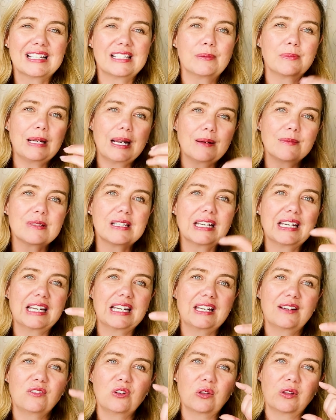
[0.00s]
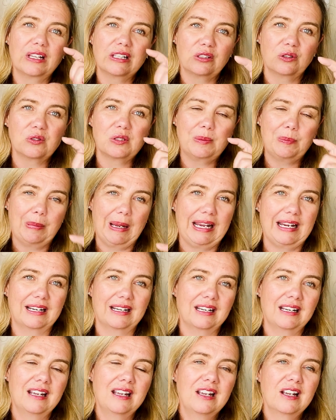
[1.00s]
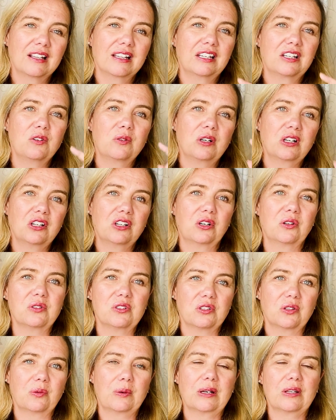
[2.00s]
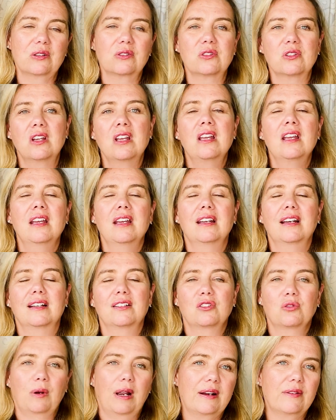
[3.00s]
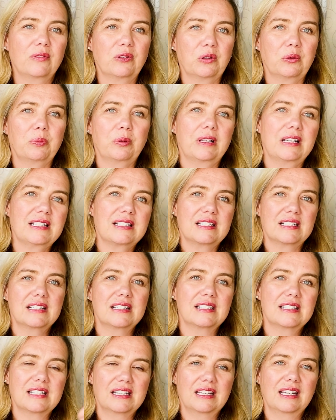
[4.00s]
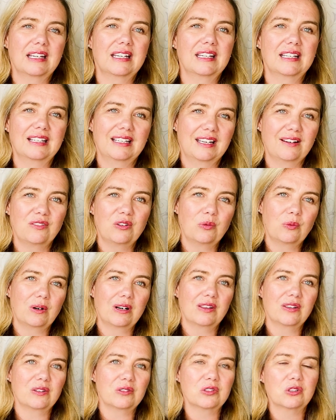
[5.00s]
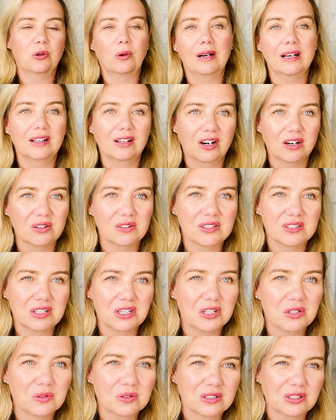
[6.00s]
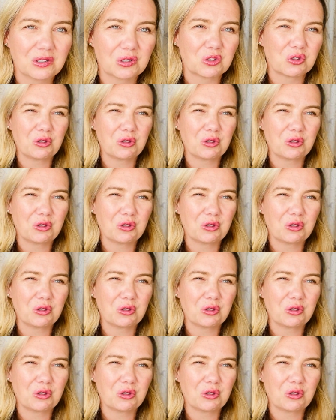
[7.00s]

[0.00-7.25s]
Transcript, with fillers: Sometimes they can give you like those bank, like you can go to one of those traveler places and they can give you one of those credit cards to use on your